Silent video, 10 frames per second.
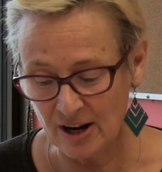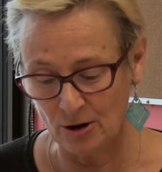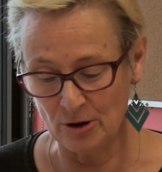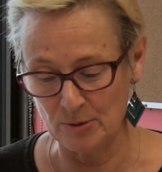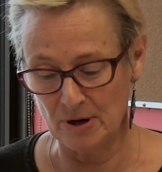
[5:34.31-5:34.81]

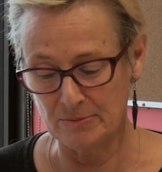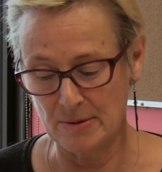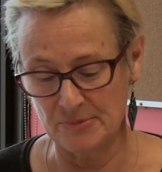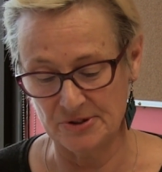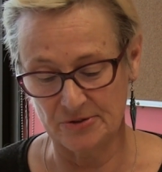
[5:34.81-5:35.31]
dialogue
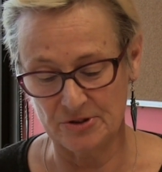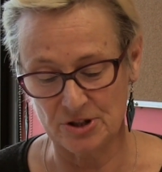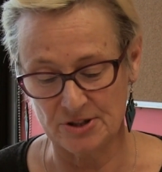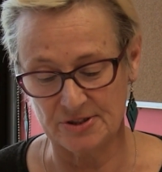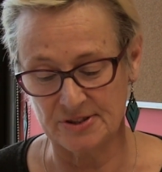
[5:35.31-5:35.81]
among members of
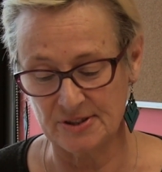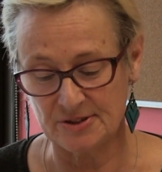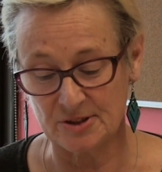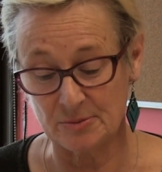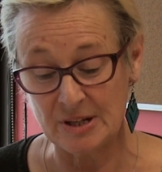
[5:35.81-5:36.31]
the justice
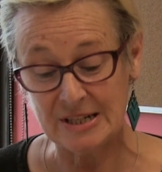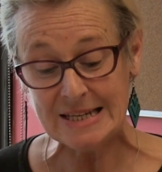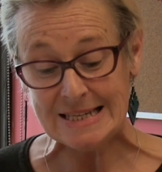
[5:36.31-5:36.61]
system,